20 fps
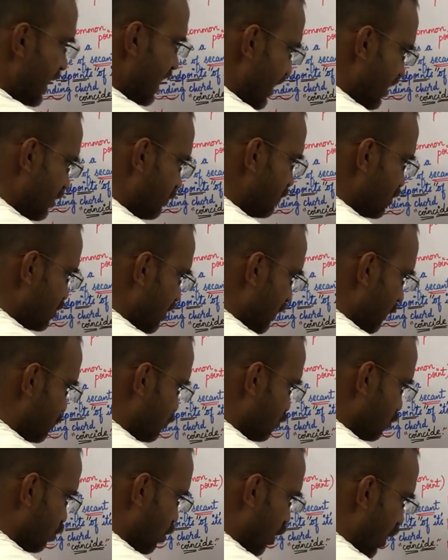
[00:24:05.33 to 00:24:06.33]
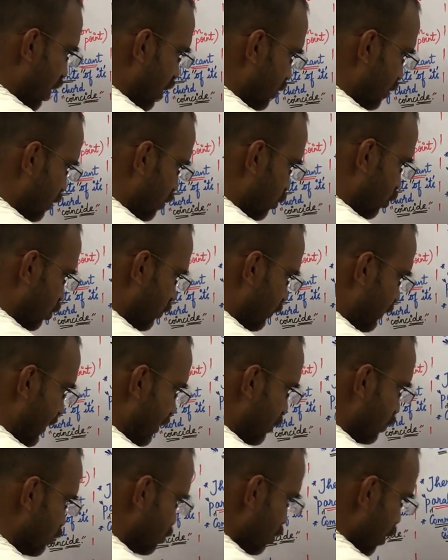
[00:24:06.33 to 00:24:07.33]
Let me substitute all the known
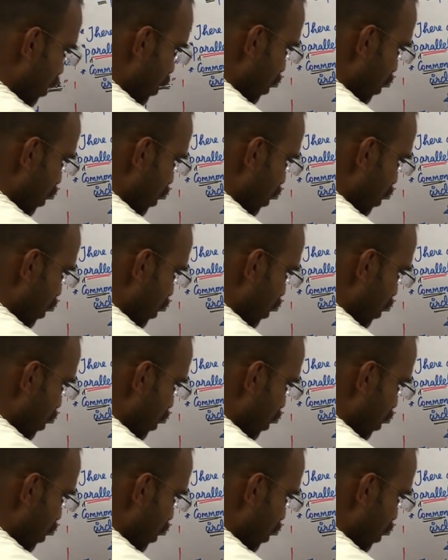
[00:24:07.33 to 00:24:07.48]
values.